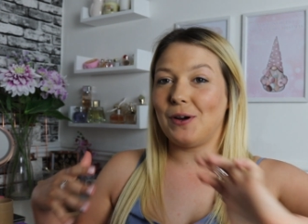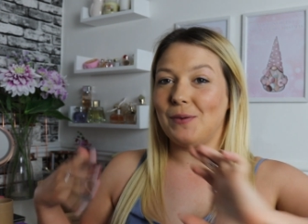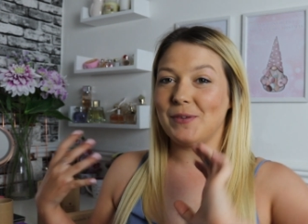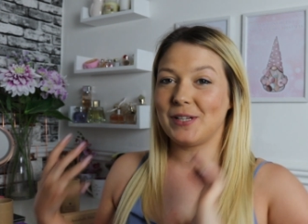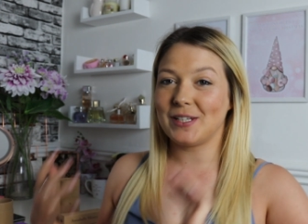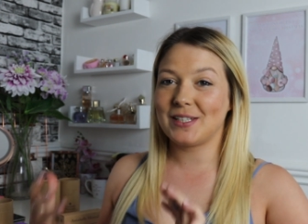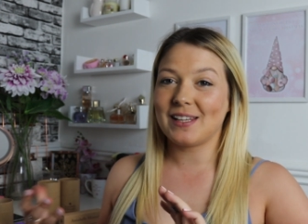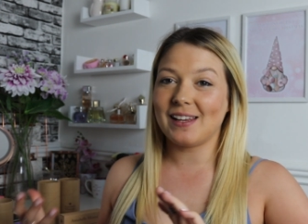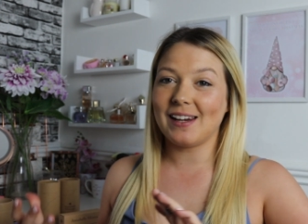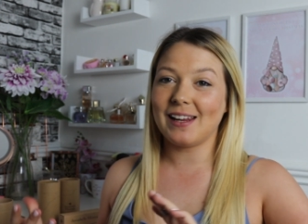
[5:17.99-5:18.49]
I'm
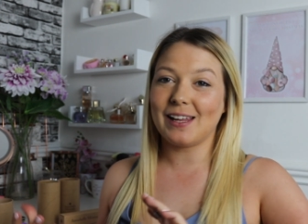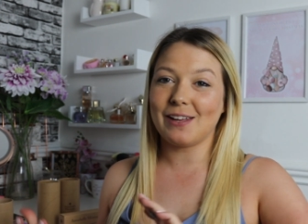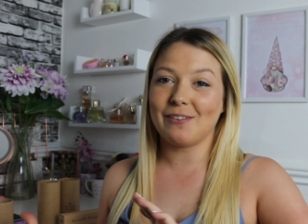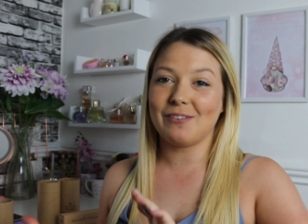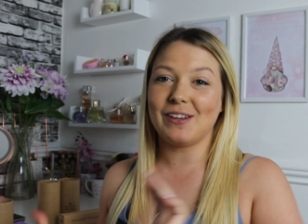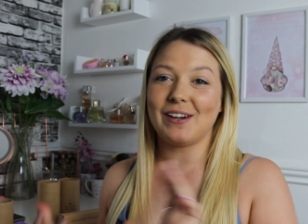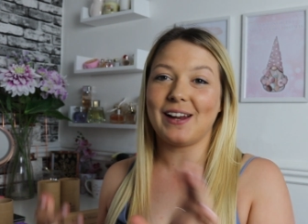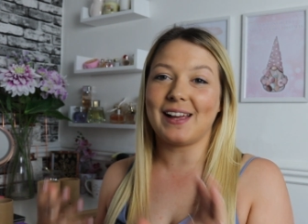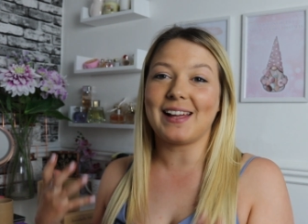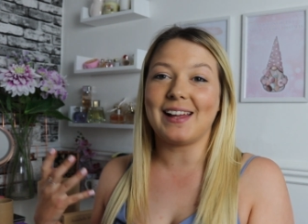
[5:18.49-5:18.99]
just gonna
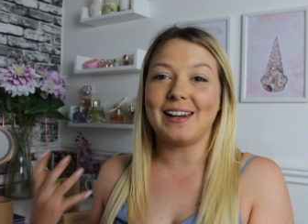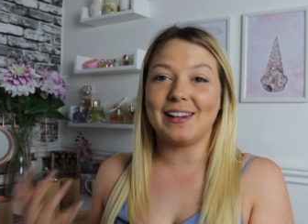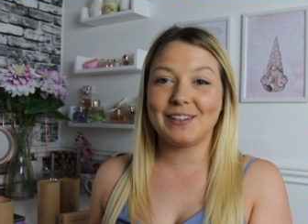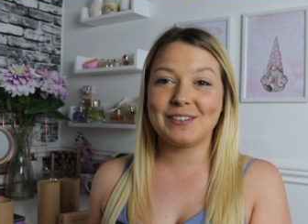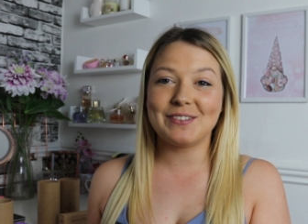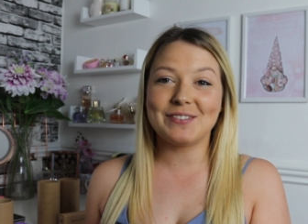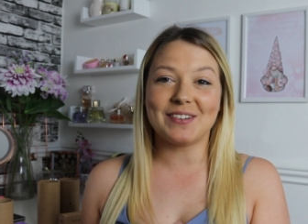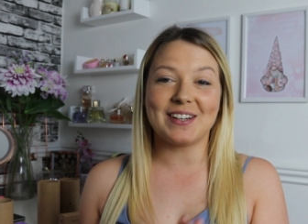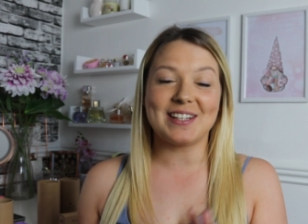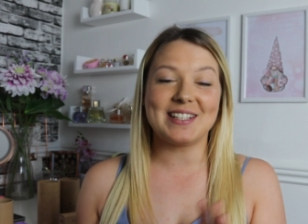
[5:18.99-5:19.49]
give you like a
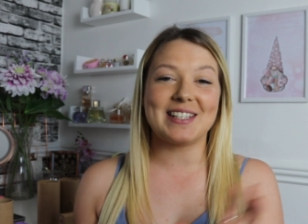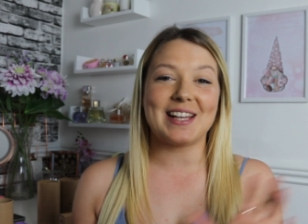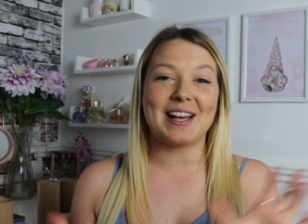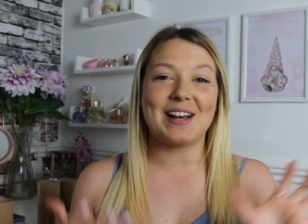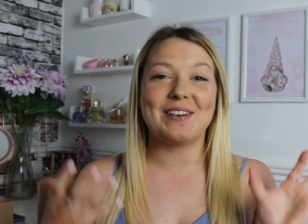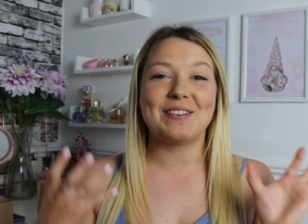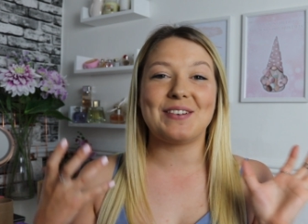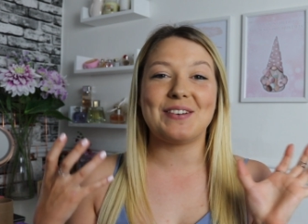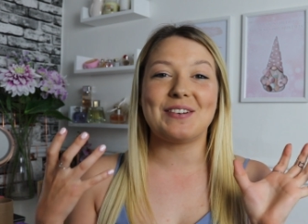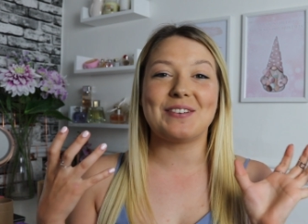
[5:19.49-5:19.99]
little
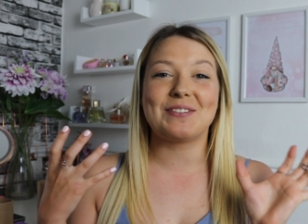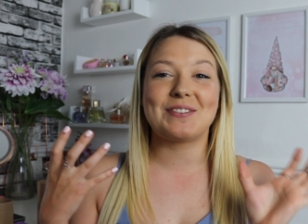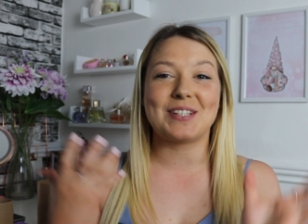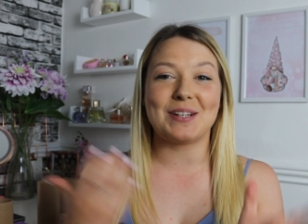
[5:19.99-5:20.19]
rundown of